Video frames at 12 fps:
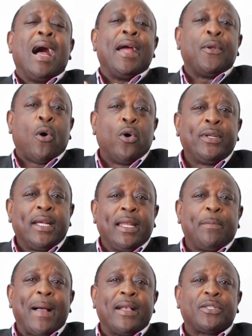an
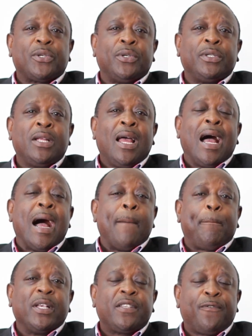orderly person, a
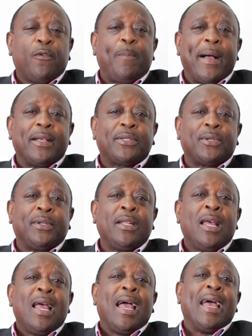peaceful person,